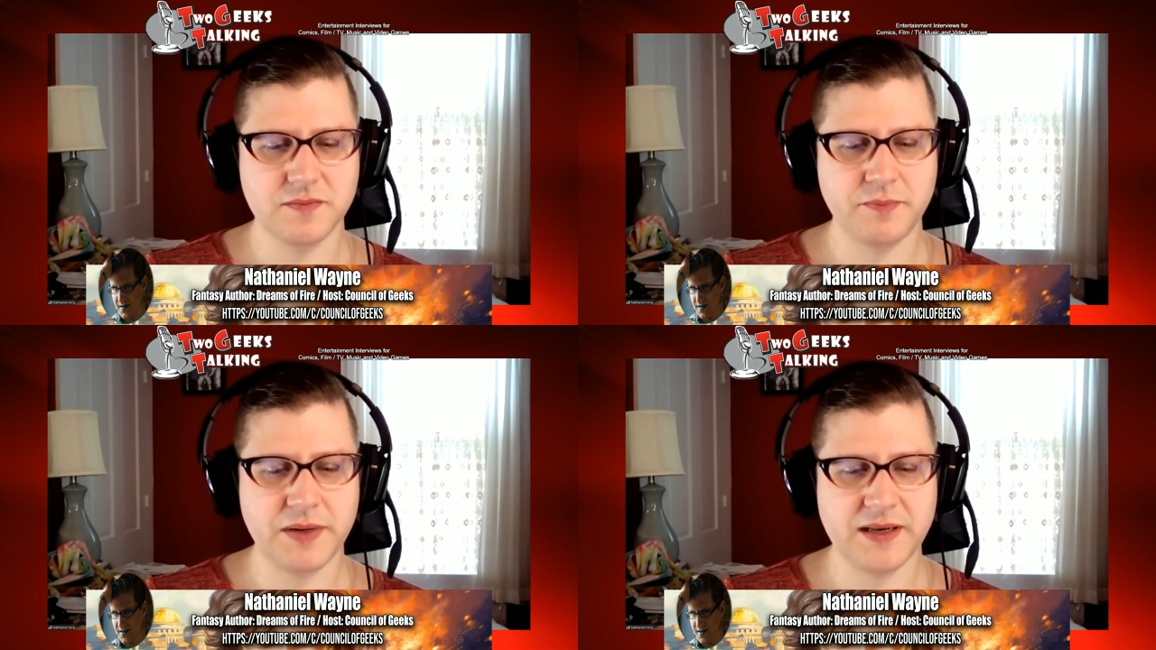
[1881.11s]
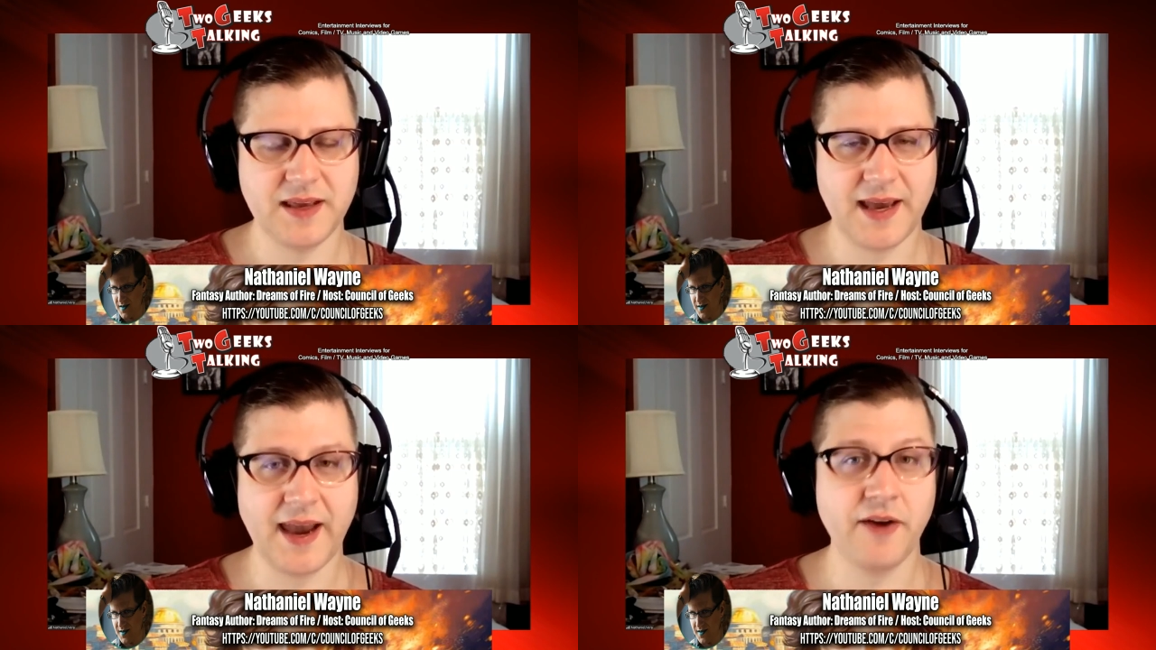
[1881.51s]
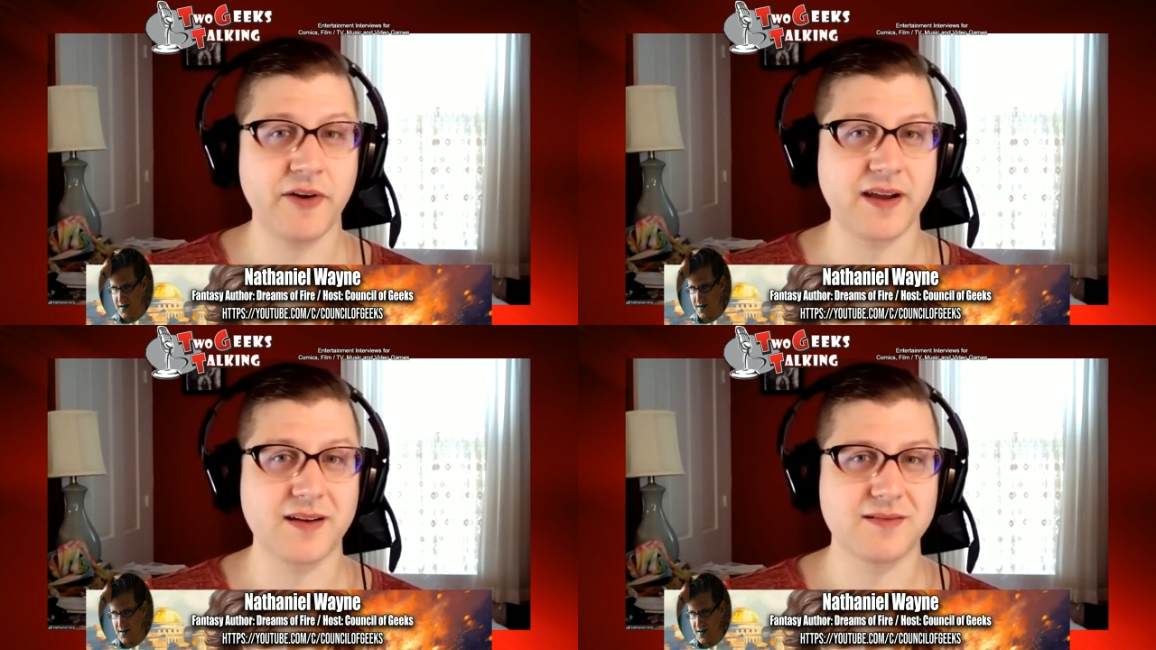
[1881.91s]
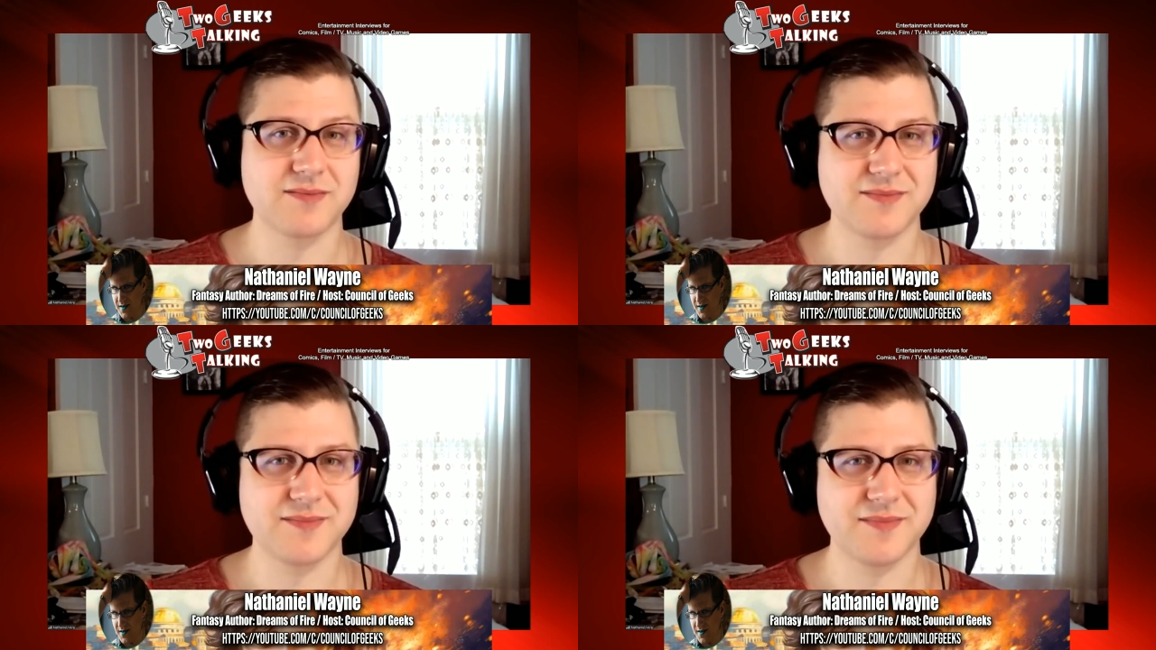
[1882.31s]
Speaker 1: been caring.
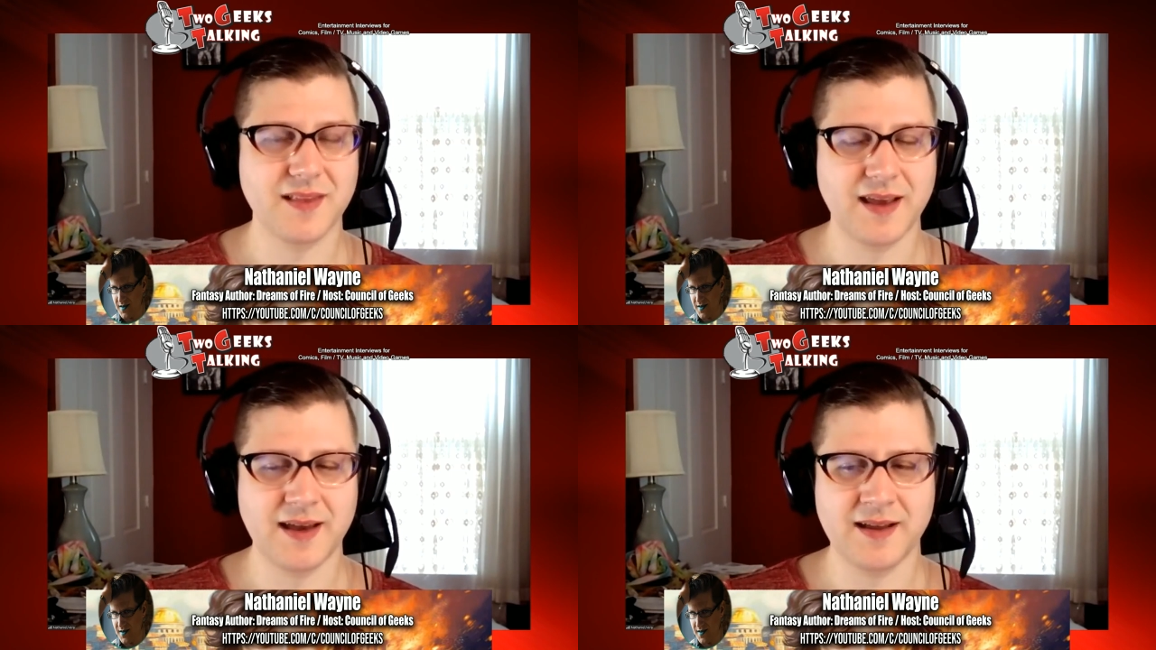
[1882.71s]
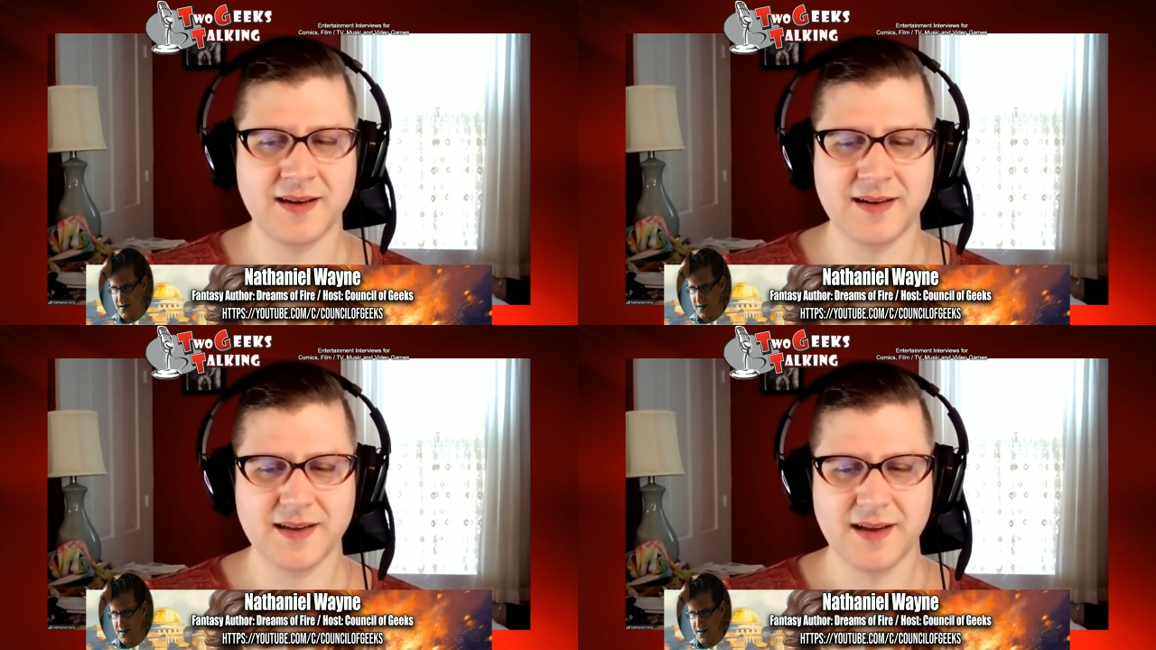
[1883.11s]
And